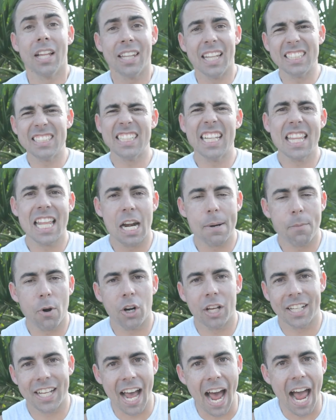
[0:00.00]
Let's say that I'm
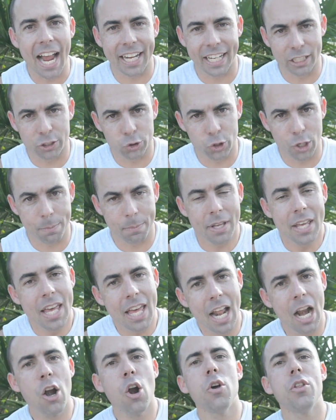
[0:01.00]
on a kayaking trip.
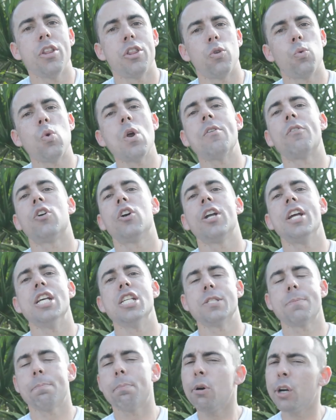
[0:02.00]
I know that the river
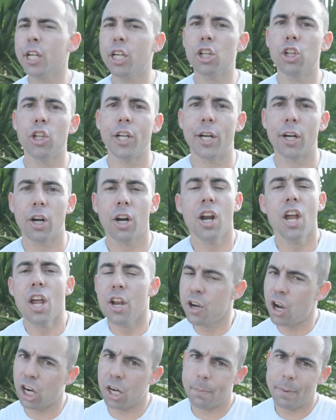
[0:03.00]
is pretty clear,
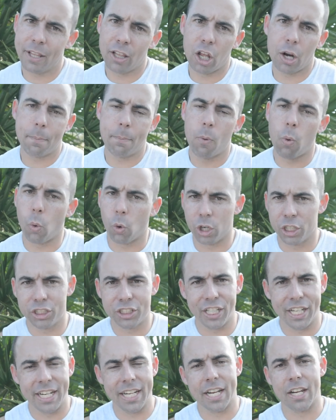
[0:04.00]
not gonna be a lot of
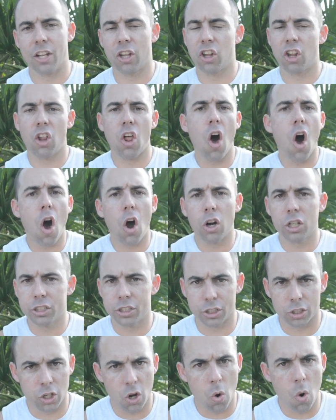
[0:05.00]
portaging and logs
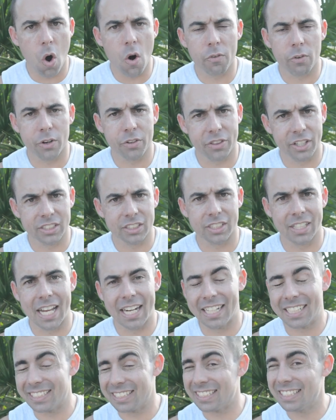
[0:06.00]
to go over and things like
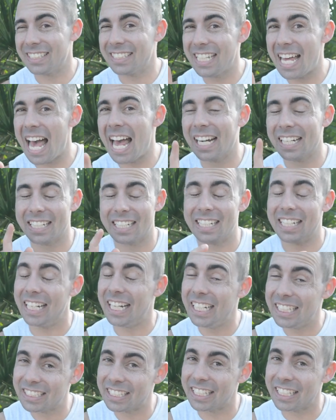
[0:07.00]
that, because that can
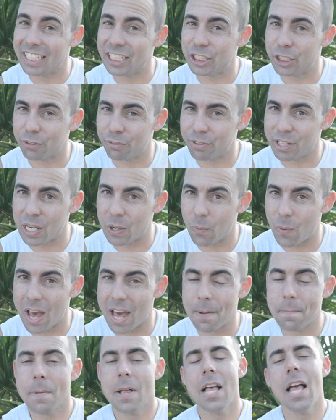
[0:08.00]
easily get your feet
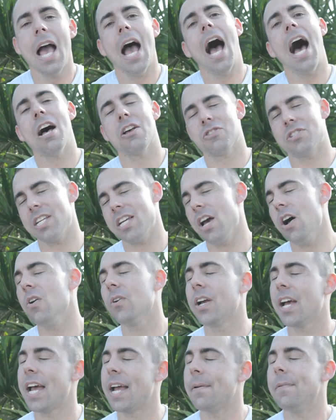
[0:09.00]
wet. I'll say,
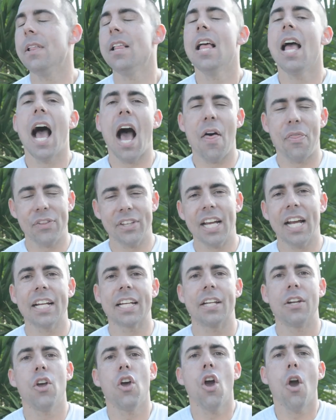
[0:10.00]
okay, I think I
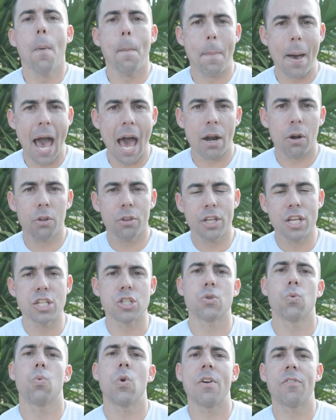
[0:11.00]
can paddle
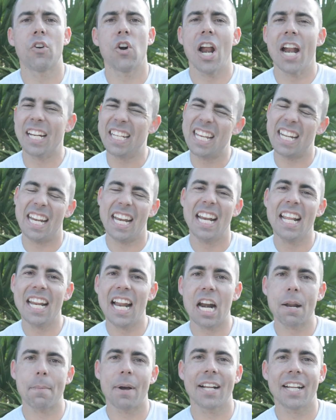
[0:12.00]
this river and get in and
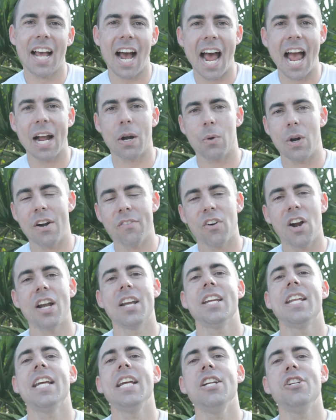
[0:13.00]
out of my kayak whenever I
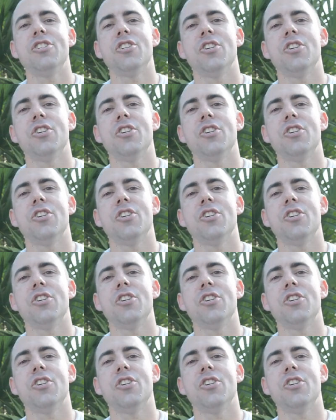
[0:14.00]
need